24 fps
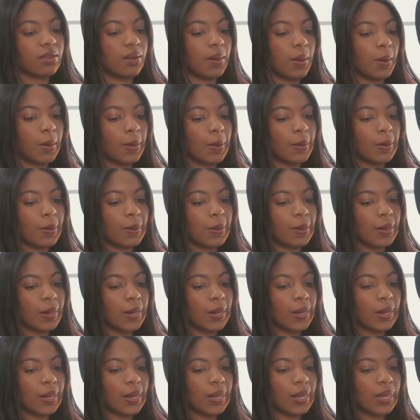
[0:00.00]
Studies have
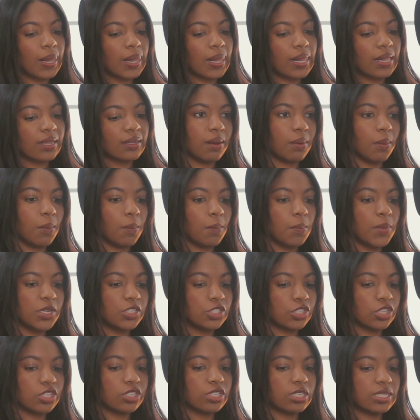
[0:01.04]
shown that
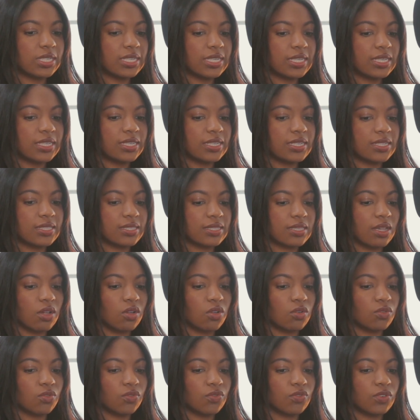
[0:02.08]
modernity
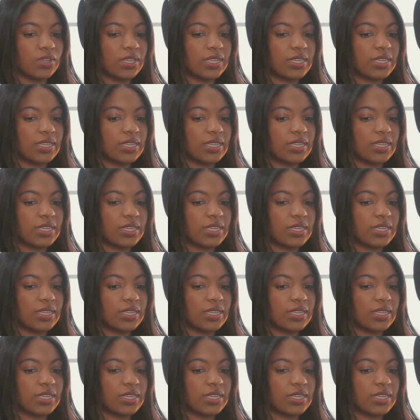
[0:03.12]
itself